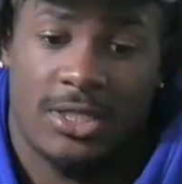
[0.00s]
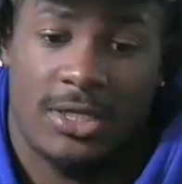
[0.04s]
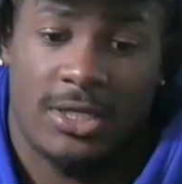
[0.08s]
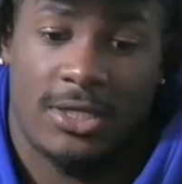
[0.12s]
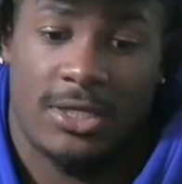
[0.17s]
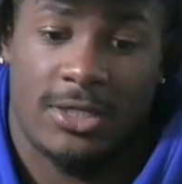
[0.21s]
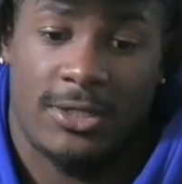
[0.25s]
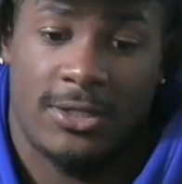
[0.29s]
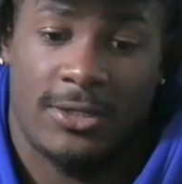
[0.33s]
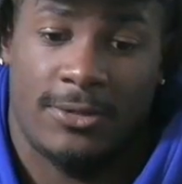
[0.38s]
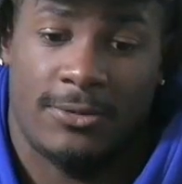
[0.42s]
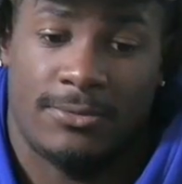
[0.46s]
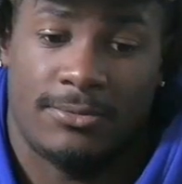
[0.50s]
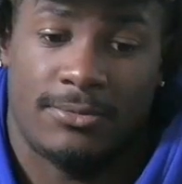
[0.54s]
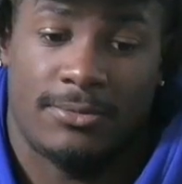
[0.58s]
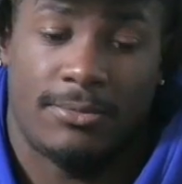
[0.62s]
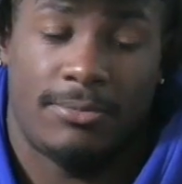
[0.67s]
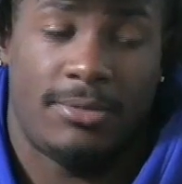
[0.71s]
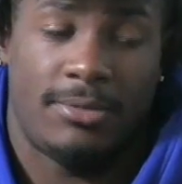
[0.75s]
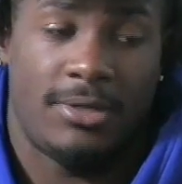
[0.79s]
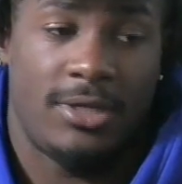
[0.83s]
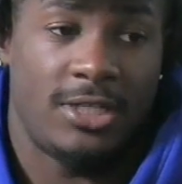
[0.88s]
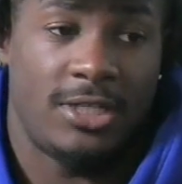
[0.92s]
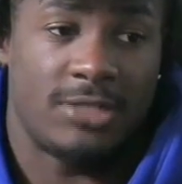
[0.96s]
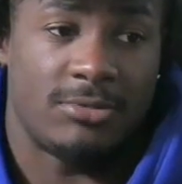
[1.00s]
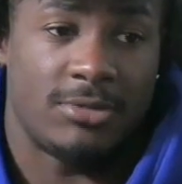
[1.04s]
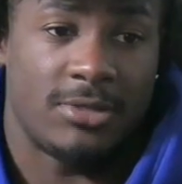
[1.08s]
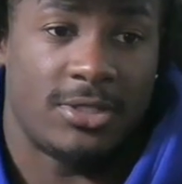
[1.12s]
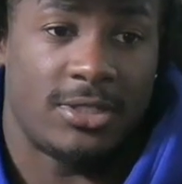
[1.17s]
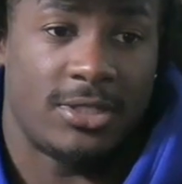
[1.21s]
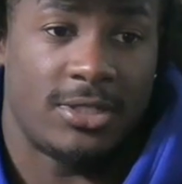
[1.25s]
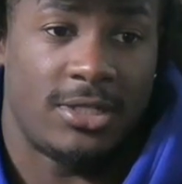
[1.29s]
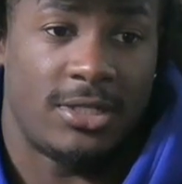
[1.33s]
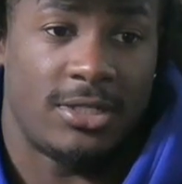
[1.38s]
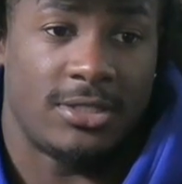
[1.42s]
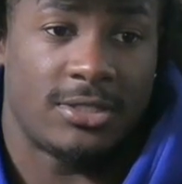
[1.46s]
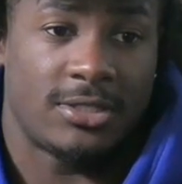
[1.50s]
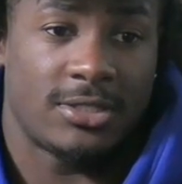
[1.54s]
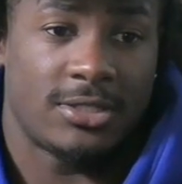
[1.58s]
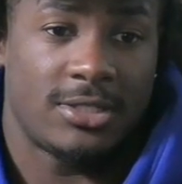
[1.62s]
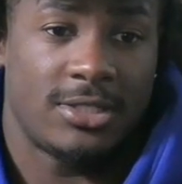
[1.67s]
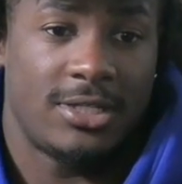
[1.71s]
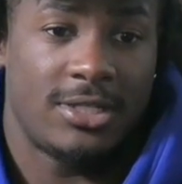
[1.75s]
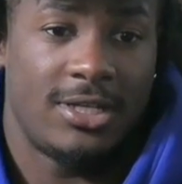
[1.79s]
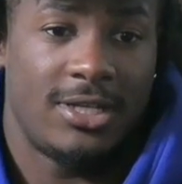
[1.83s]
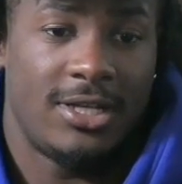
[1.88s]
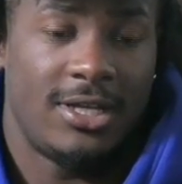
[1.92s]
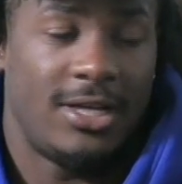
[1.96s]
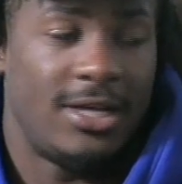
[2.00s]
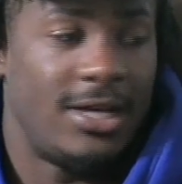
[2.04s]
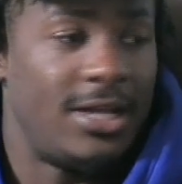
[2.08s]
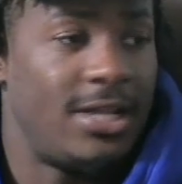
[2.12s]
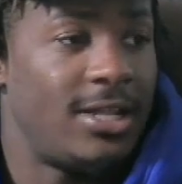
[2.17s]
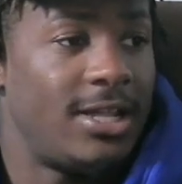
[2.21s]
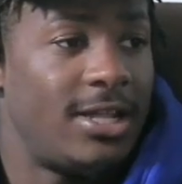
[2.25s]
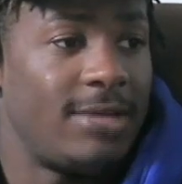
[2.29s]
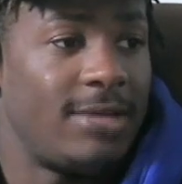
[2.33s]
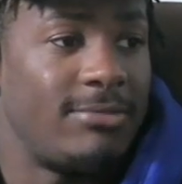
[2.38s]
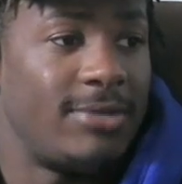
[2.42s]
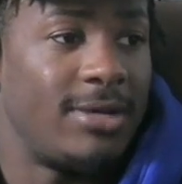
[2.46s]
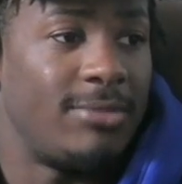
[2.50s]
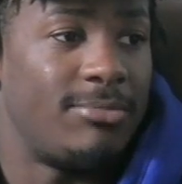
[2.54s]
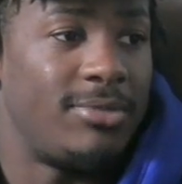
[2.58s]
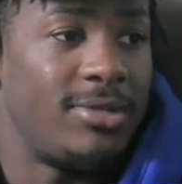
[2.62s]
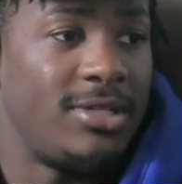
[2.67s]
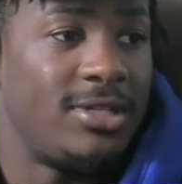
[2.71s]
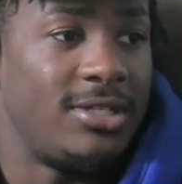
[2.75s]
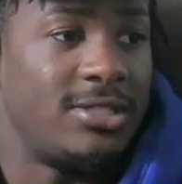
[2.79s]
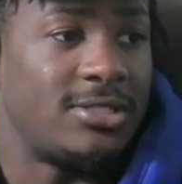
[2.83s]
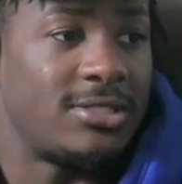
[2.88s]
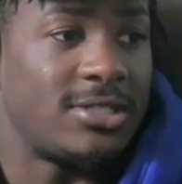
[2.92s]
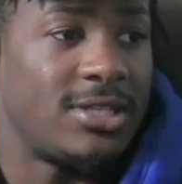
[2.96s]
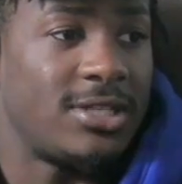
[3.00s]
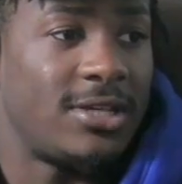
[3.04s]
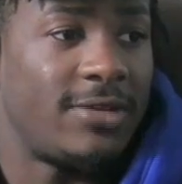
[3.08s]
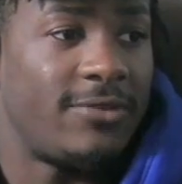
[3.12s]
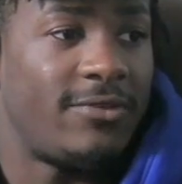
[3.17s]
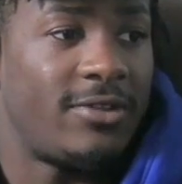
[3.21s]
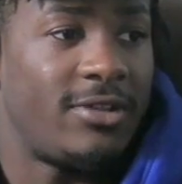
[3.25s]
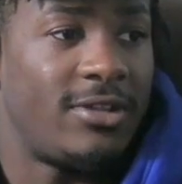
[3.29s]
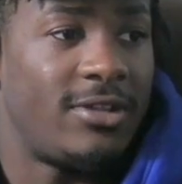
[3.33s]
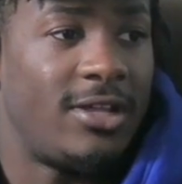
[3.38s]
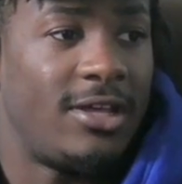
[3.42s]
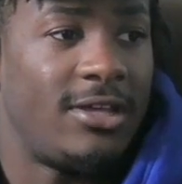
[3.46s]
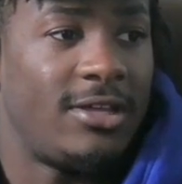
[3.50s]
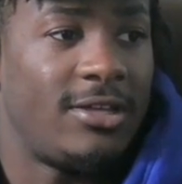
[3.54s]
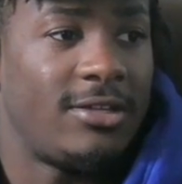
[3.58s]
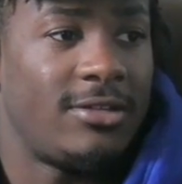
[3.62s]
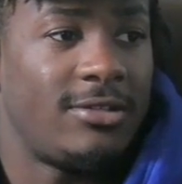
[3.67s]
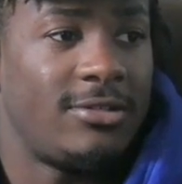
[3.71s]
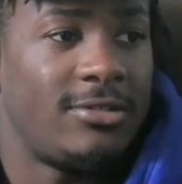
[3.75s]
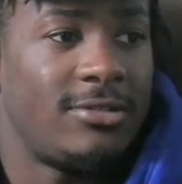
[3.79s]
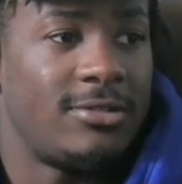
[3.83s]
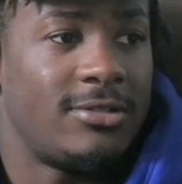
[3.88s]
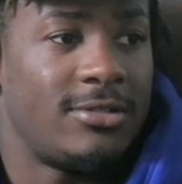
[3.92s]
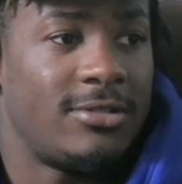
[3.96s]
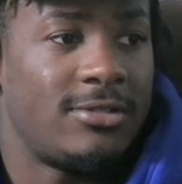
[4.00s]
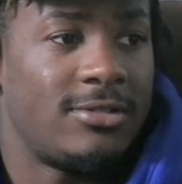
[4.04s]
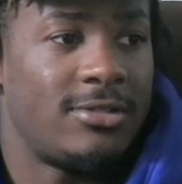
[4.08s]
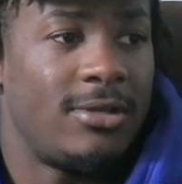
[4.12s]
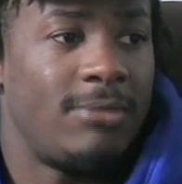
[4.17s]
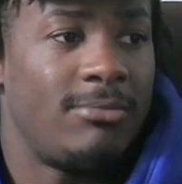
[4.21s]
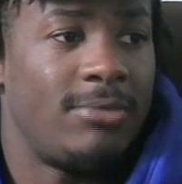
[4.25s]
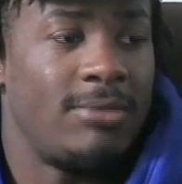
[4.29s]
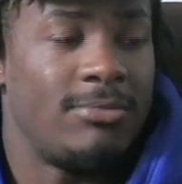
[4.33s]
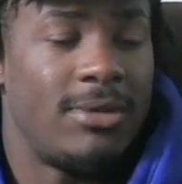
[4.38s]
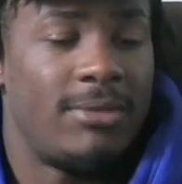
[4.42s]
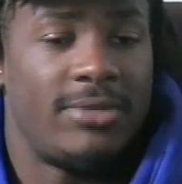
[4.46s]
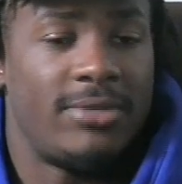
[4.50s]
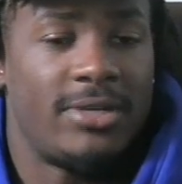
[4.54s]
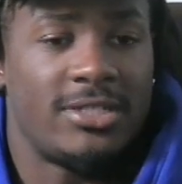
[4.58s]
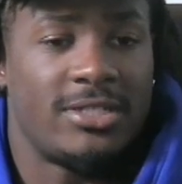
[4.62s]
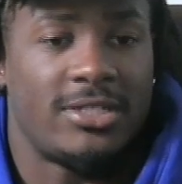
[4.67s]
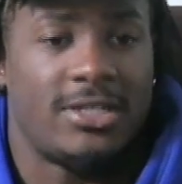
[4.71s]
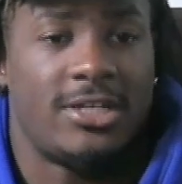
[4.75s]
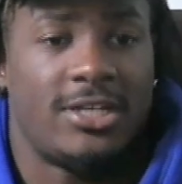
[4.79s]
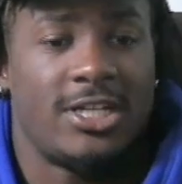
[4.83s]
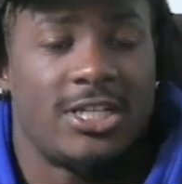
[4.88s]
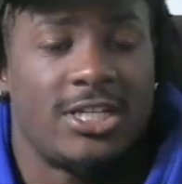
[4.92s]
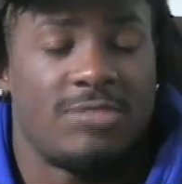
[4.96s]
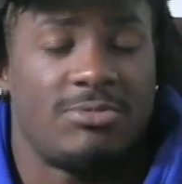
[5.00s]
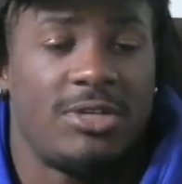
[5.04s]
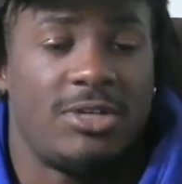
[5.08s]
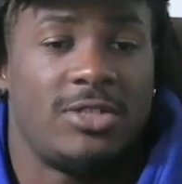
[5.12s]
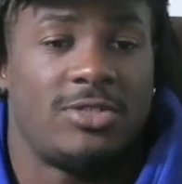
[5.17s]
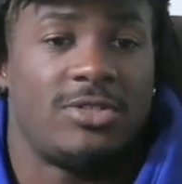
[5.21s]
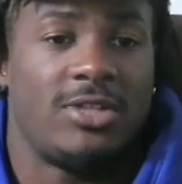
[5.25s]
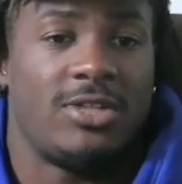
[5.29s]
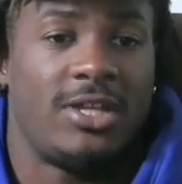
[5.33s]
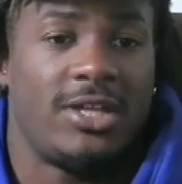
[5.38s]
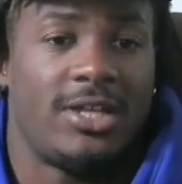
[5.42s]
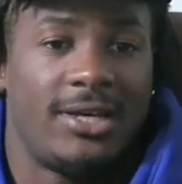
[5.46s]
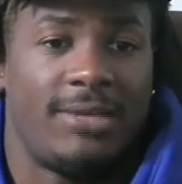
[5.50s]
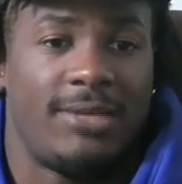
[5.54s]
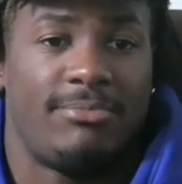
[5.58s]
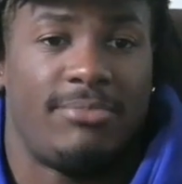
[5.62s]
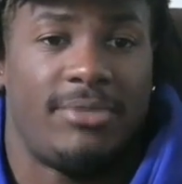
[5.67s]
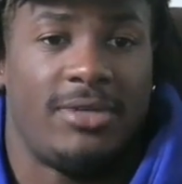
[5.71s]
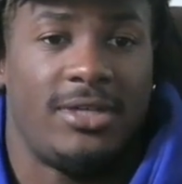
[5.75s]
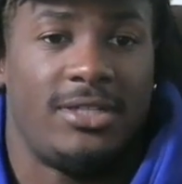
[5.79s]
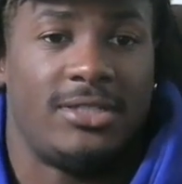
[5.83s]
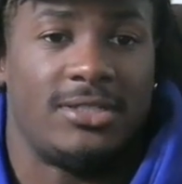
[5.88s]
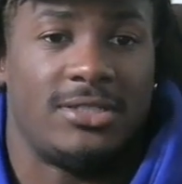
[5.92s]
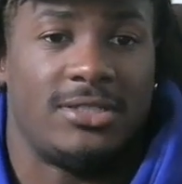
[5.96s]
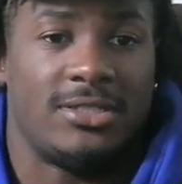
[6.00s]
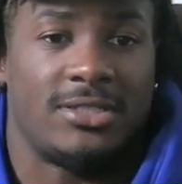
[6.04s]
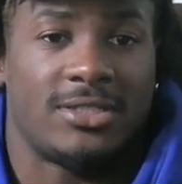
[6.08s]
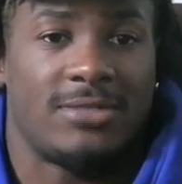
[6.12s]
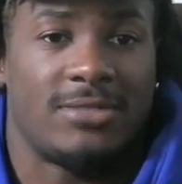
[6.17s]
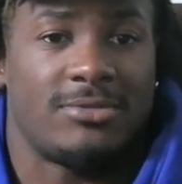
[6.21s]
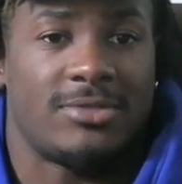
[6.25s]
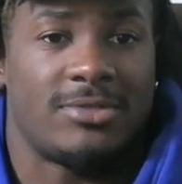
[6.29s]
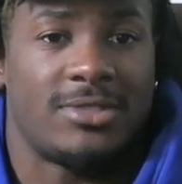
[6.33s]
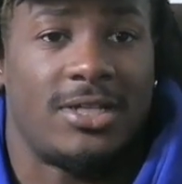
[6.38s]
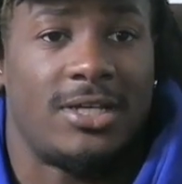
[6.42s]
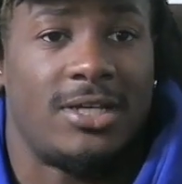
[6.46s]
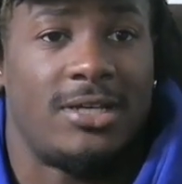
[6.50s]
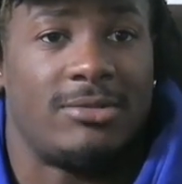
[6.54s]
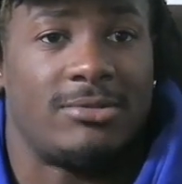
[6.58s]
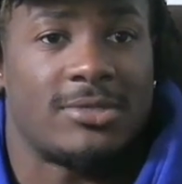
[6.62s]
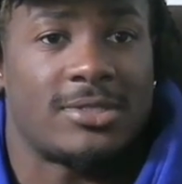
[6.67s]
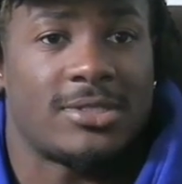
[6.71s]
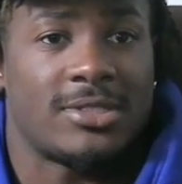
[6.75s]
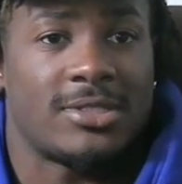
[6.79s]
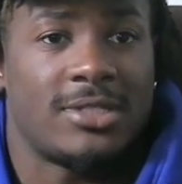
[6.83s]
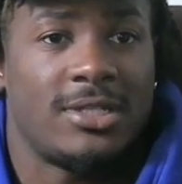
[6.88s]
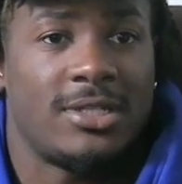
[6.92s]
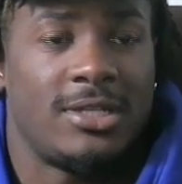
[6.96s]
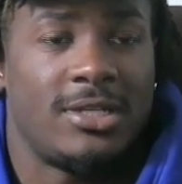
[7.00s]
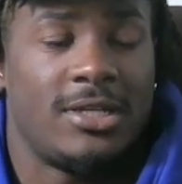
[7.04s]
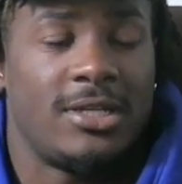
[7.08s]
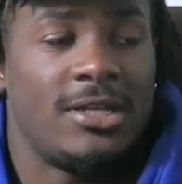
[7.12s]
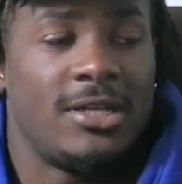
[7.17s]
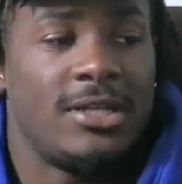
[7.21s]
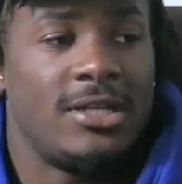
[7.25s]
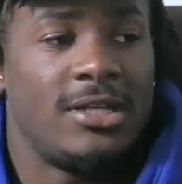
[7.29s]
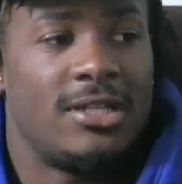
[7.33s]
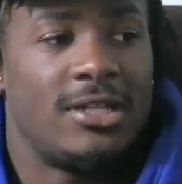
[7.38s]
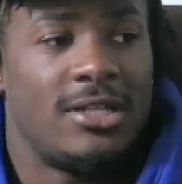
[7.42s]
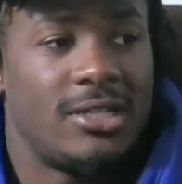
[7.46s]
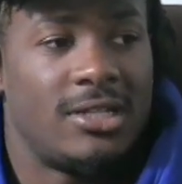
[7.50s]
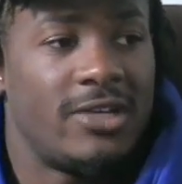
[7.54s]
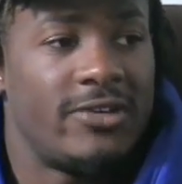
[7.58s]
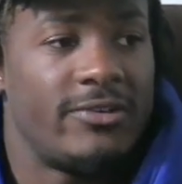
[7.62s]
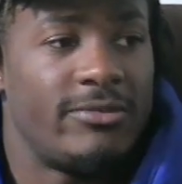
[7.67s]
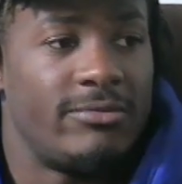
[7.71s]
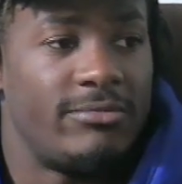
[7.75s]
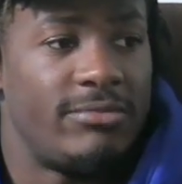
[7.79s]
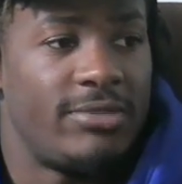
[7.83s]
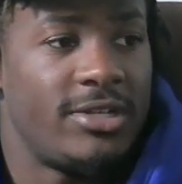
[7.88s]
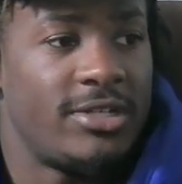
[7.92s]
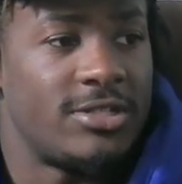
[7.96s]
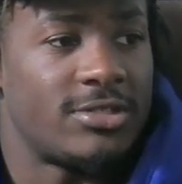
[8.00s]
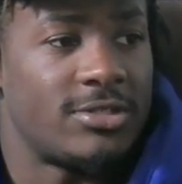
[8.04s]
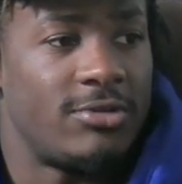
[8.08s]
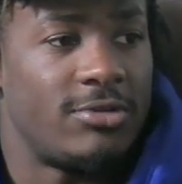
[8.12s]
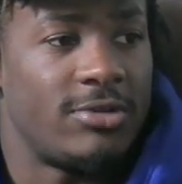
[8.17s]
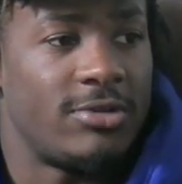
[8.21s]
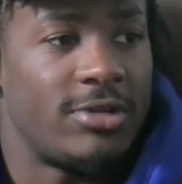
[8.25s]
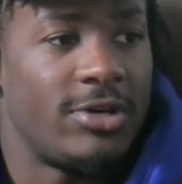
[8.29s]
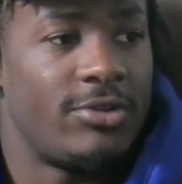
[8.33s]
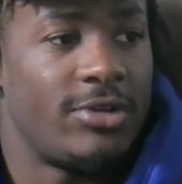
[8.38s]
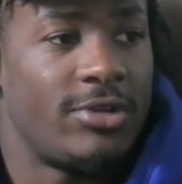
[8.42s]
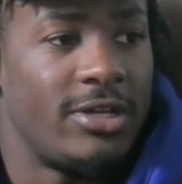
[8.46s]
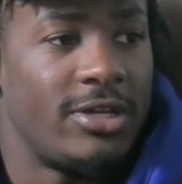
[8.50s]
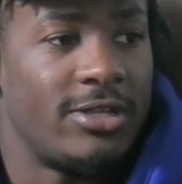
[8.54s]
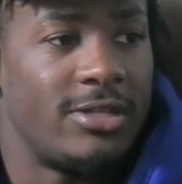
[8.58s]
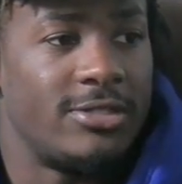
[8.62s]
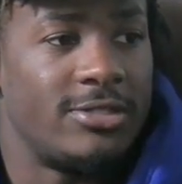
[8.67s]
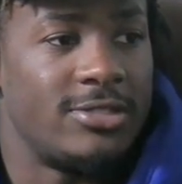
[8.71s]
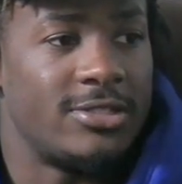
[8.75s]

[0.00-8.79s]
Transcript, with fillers: um, peace because I like my peace. I feel like I'm in my best headspace when I got peace, and sometimes love and peace don't go together.